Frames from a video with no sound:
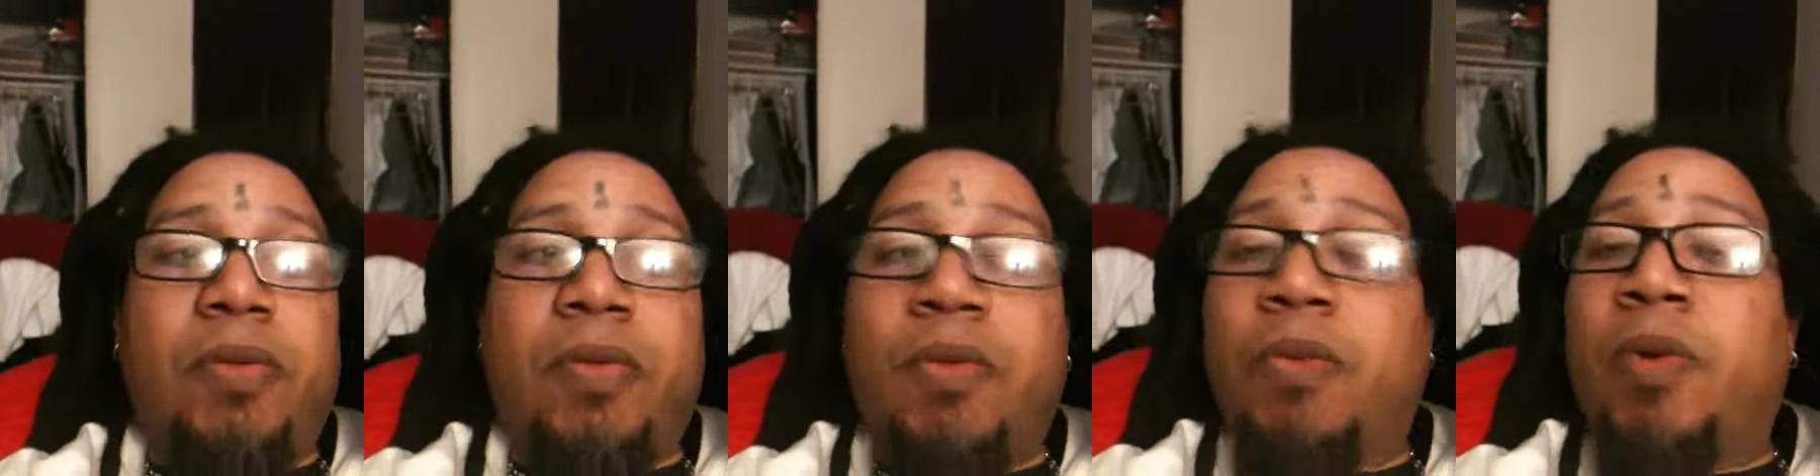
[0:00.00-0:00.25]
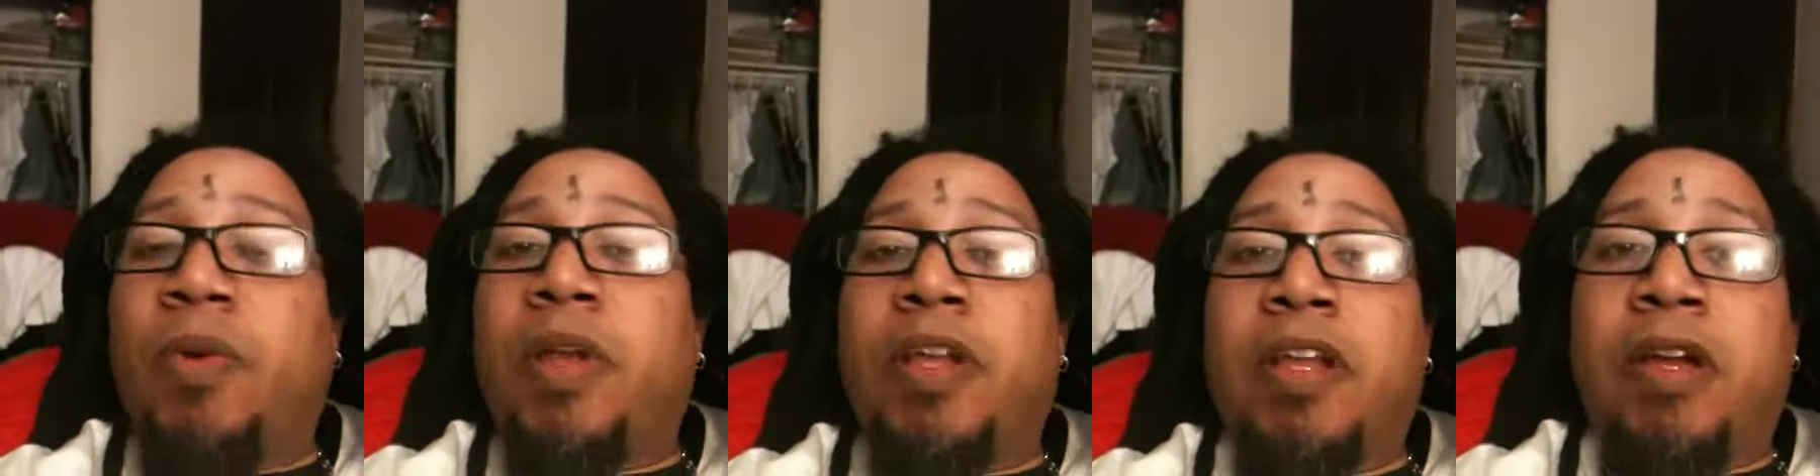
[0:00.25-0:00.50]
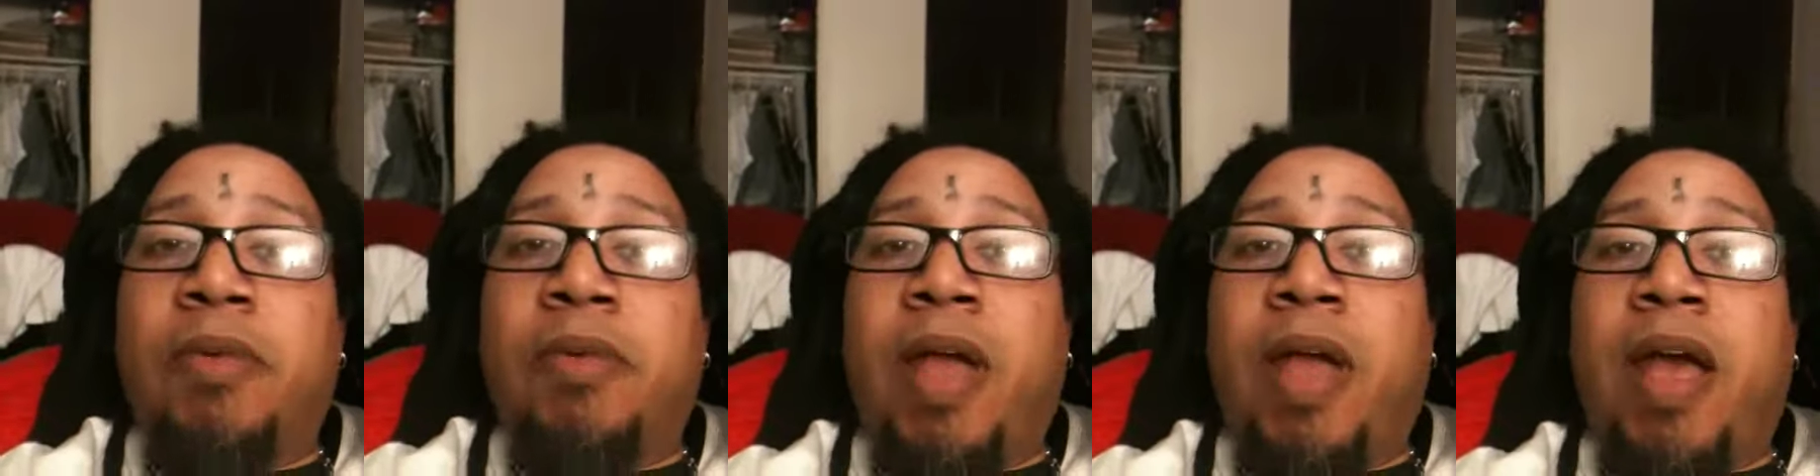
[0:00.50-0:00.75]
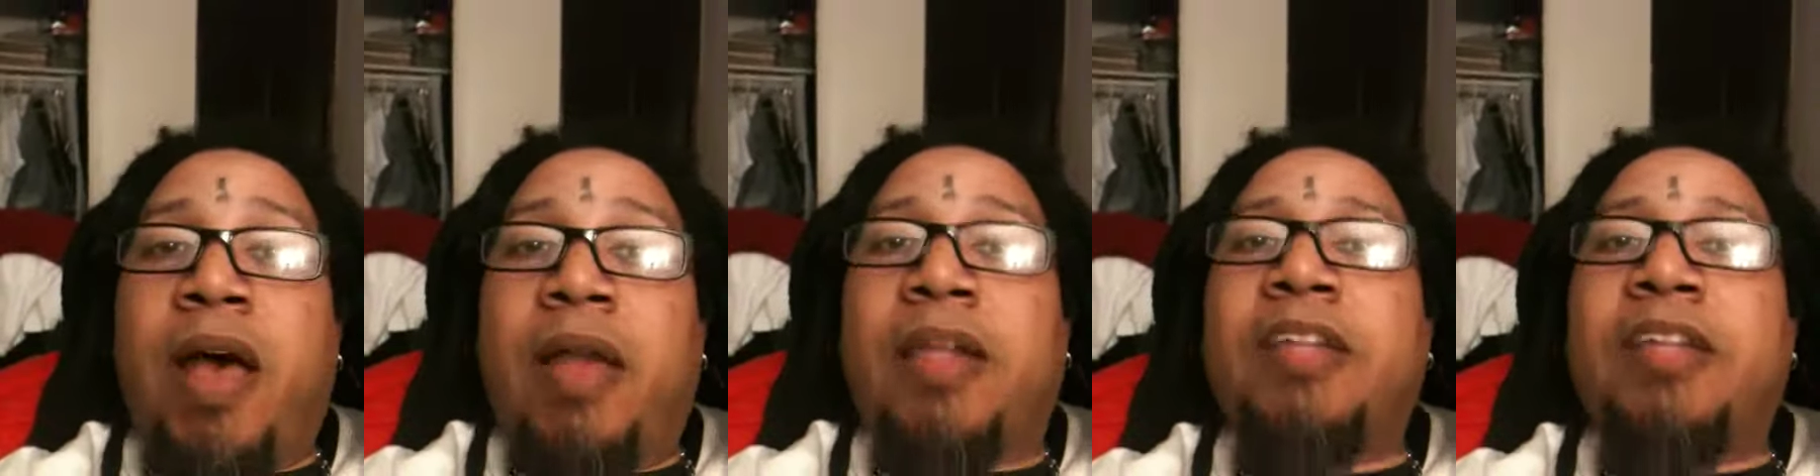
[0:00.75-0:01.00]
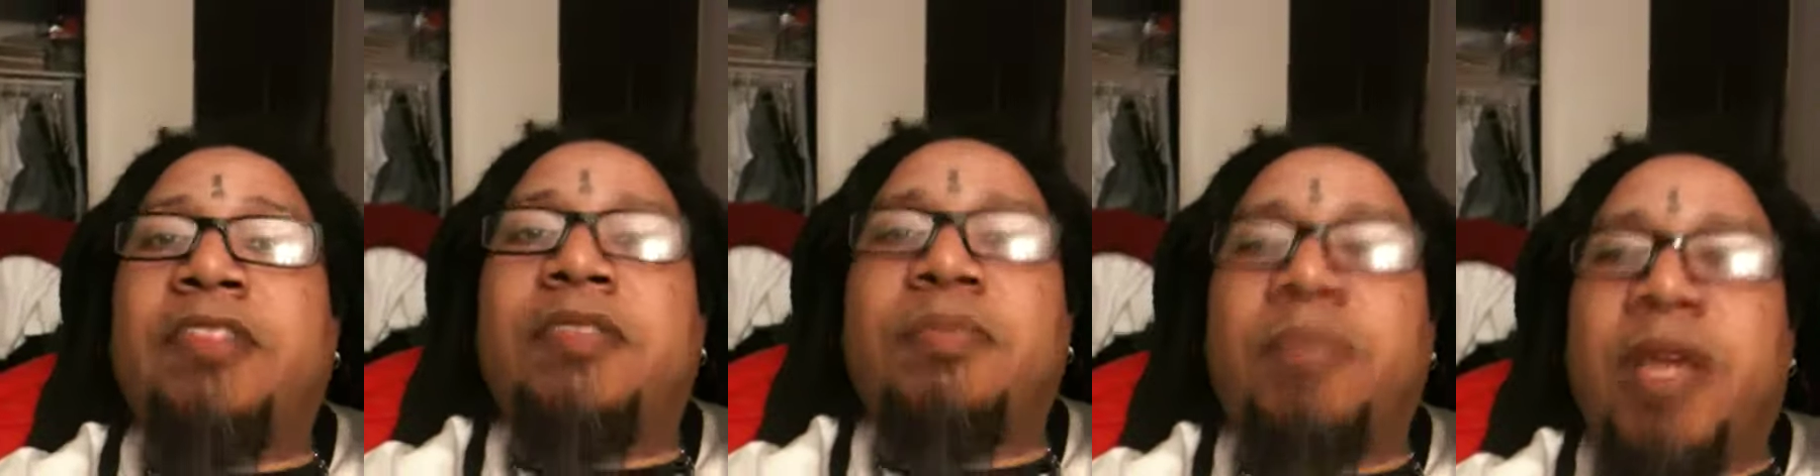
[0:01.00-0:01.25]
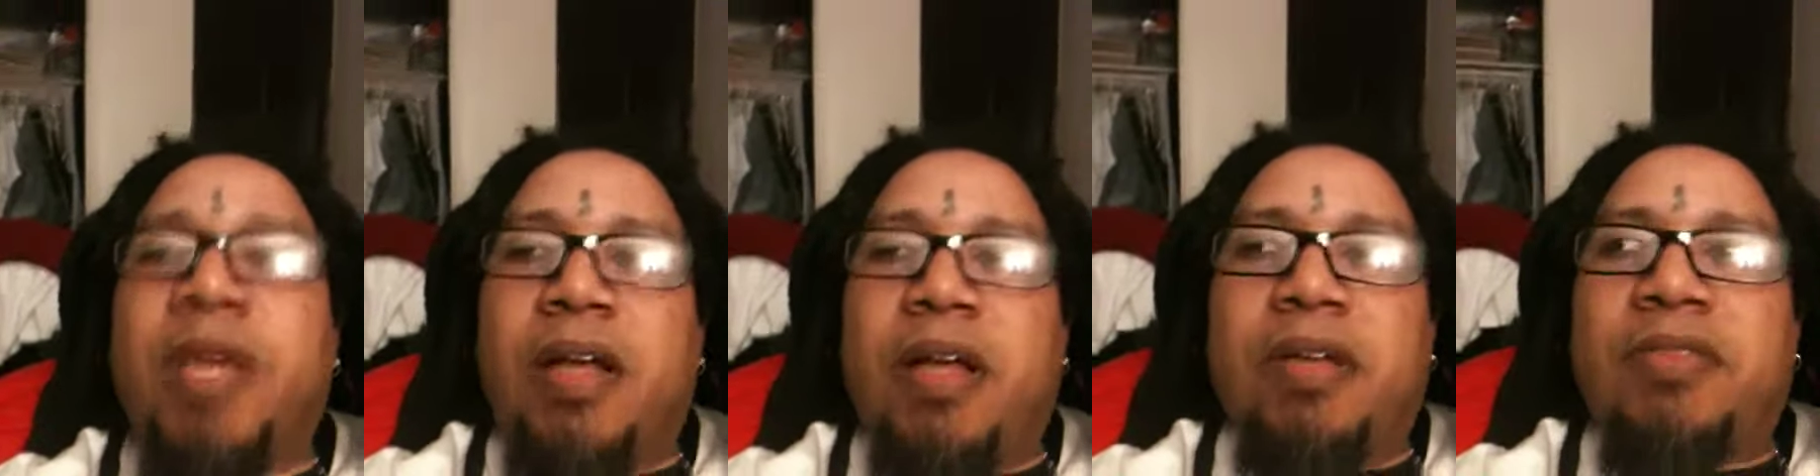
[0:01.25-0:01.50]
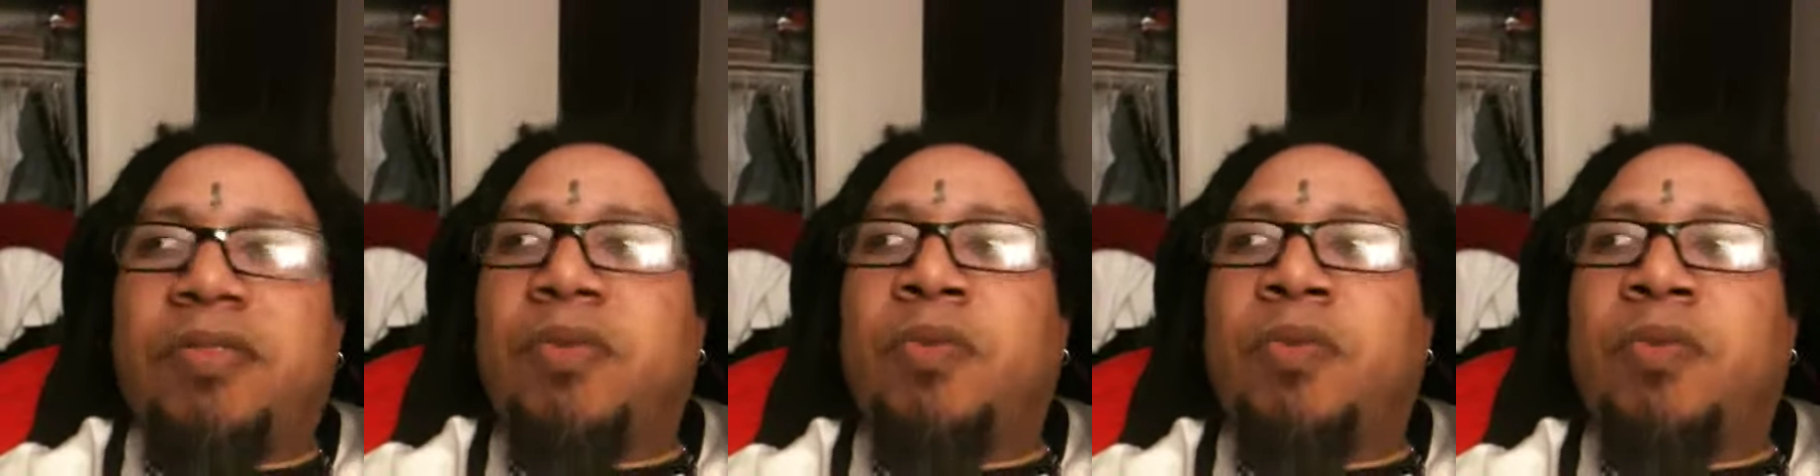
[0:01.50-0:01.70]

You want to get around, at least the males,